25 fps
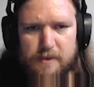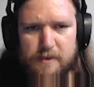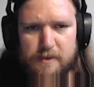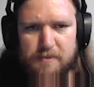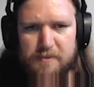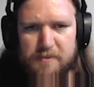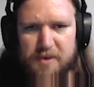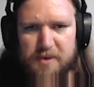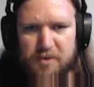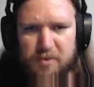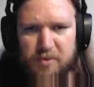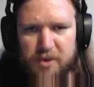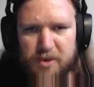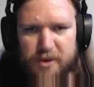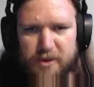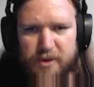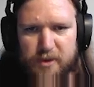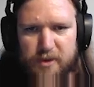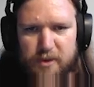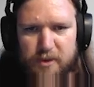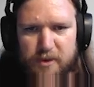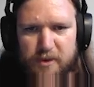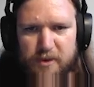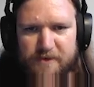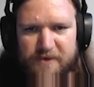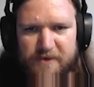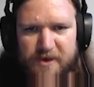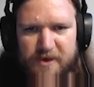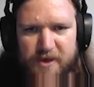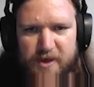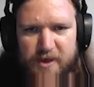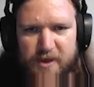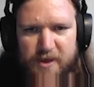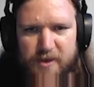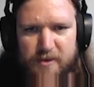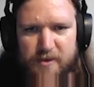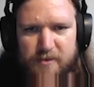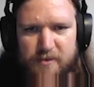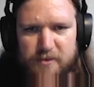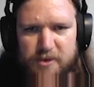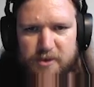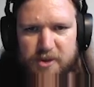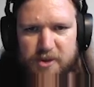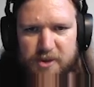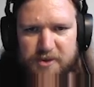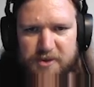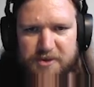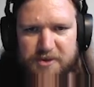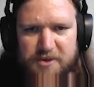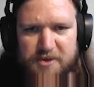Meanwhile, over here,
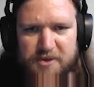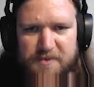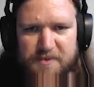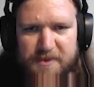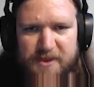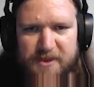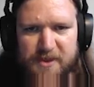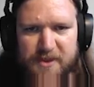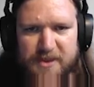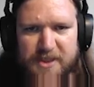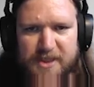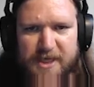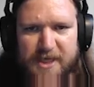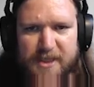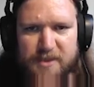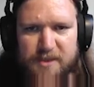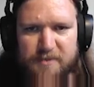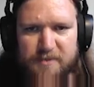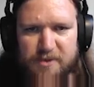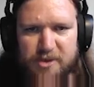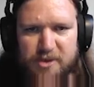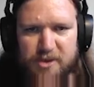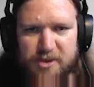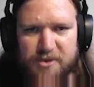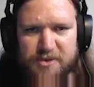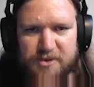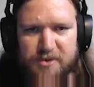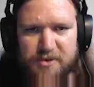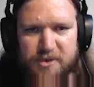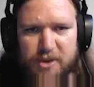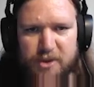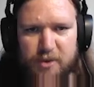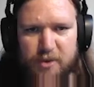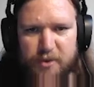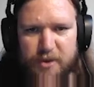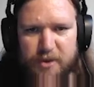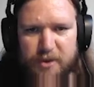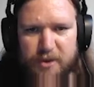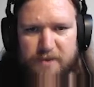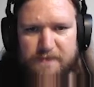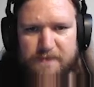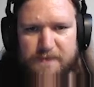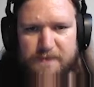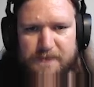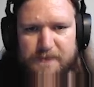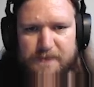Charleston's being attacked, but Charleston's holding.